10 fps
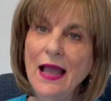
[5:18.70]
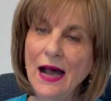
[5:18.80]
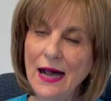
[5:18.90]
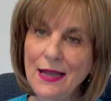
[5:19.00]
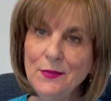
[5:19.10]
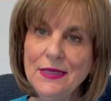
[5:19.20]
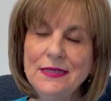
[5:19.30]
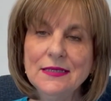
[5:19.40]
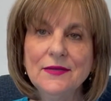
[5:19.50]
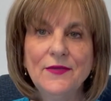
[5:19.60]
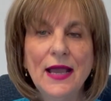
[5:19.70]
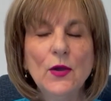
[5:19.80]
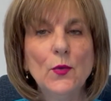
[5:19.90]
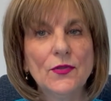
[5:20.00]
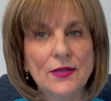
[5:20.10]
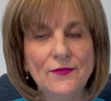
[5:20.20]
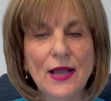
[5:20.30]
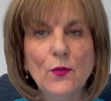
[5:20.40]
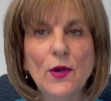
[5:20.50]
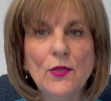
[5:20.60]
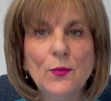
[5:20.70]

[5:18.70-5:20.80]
I'm Linda Levesque with Levesque Wealth